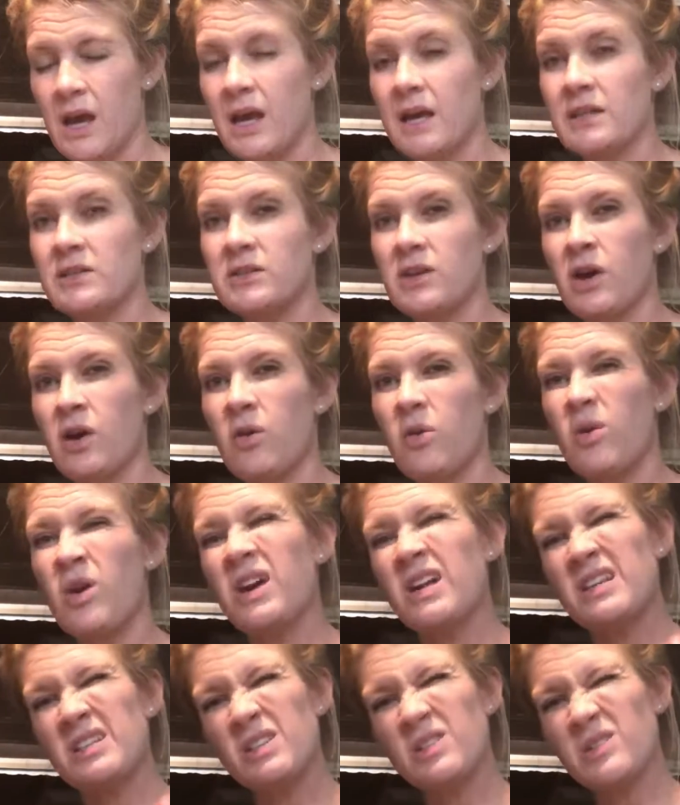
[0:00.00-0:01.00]
So
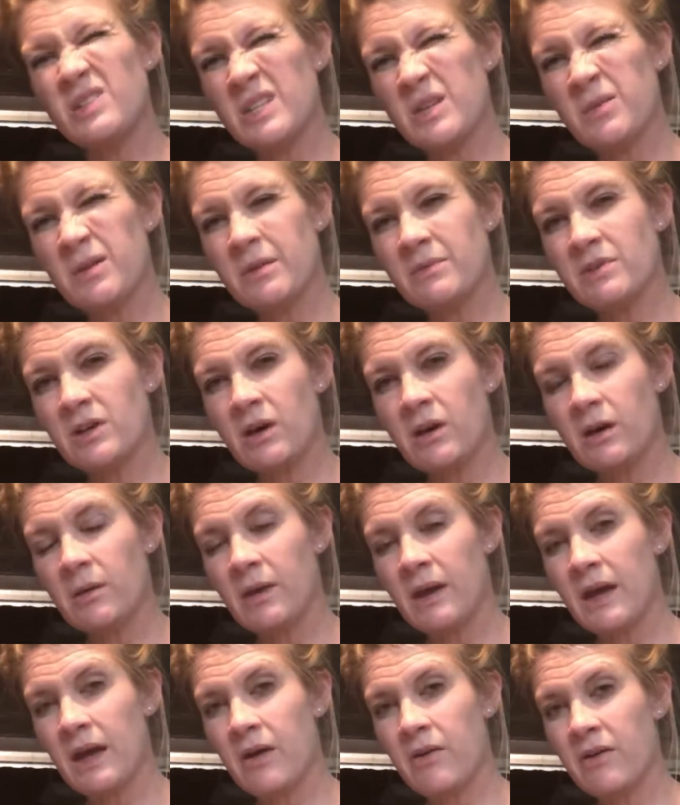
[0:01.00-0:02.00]
do you see what I'm talking
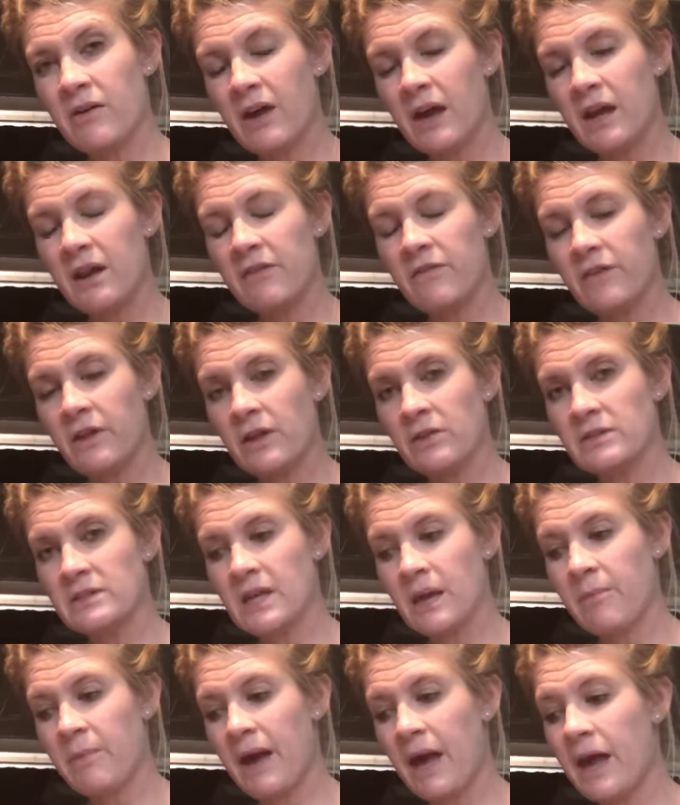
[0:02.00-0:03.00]
about, how it kind of follows
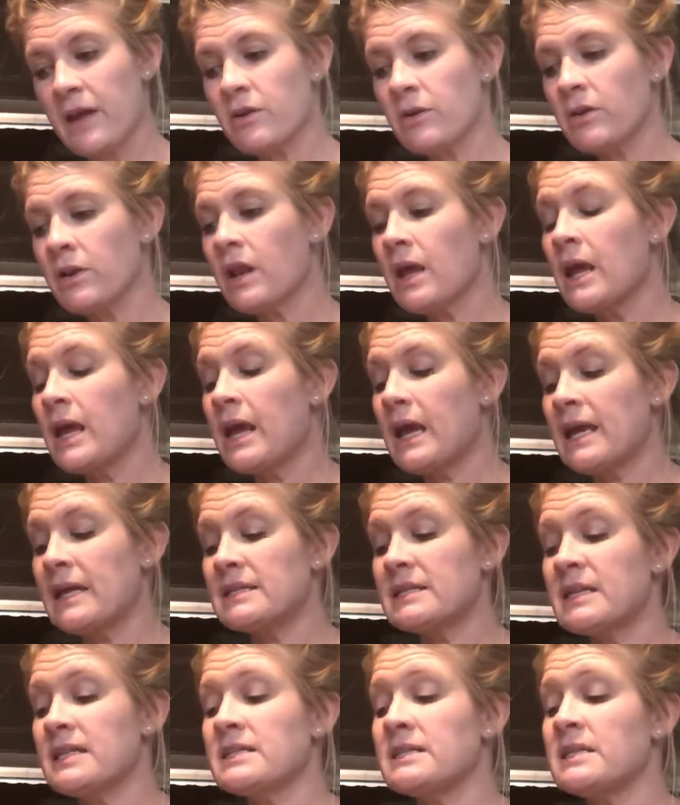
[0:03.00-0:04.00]
that pattern? It
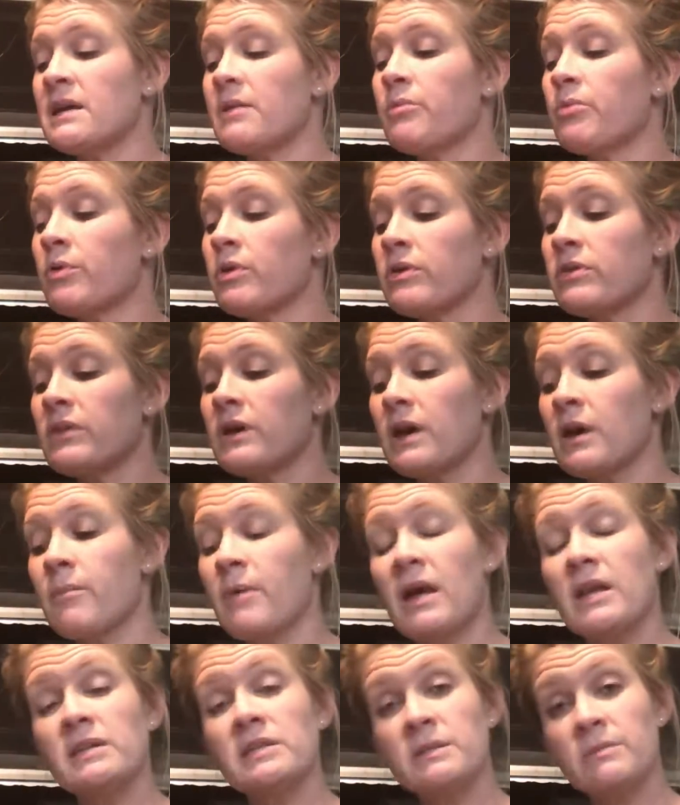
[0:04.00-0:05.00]
says the important thing
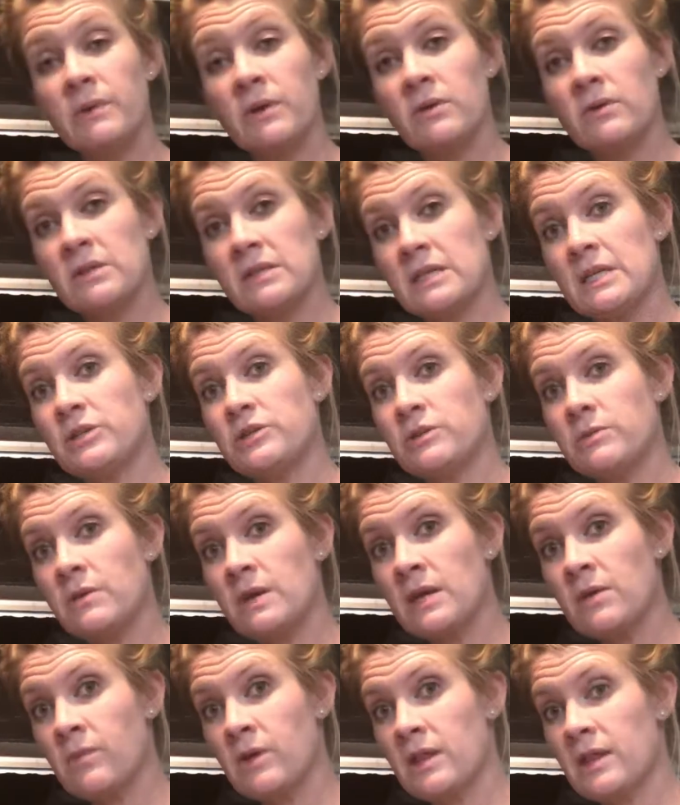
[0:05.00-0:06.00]
about a spoon is that you
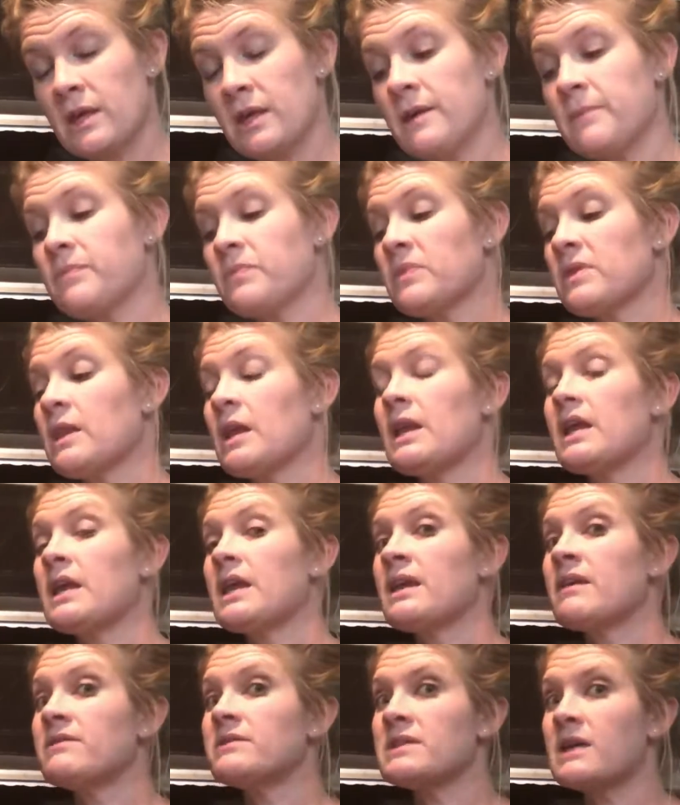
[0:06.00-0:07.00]
eat with it. Then it
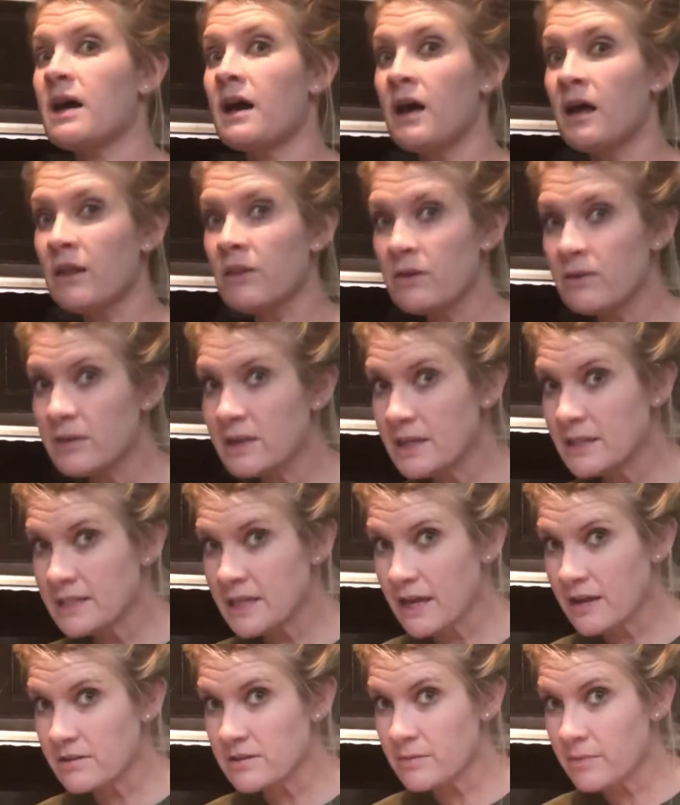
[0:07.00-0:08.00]
gives other
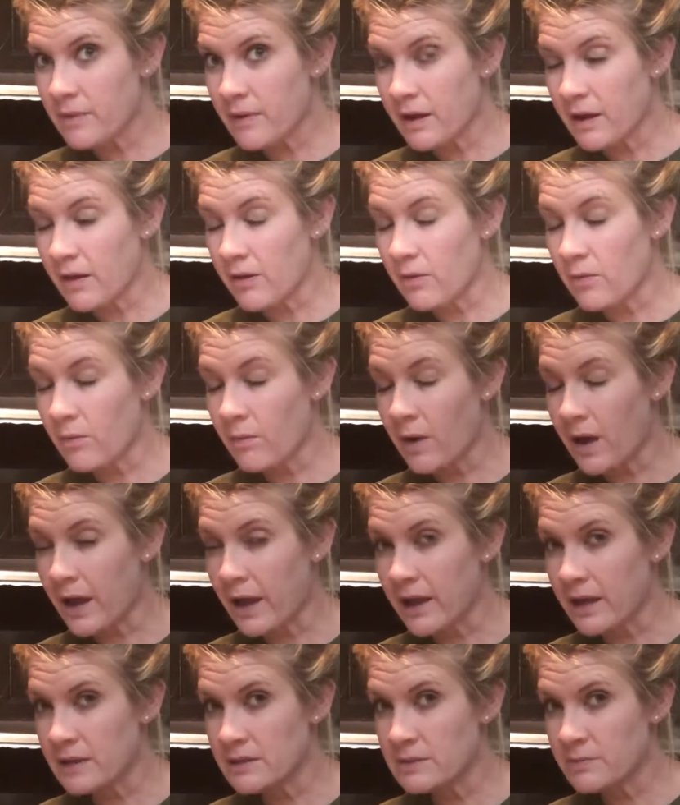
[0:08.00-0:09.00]
details about why
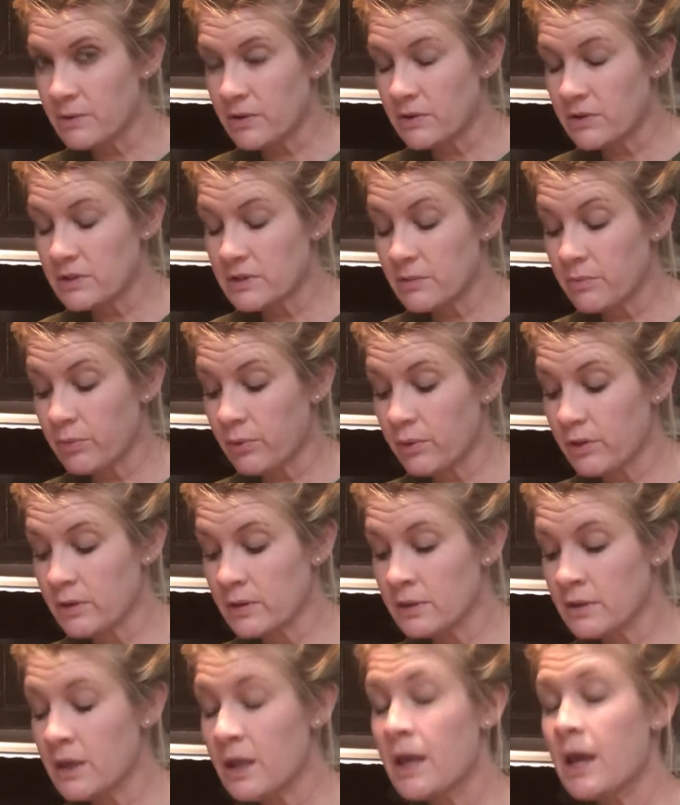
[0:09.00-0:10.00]
a spoon is important.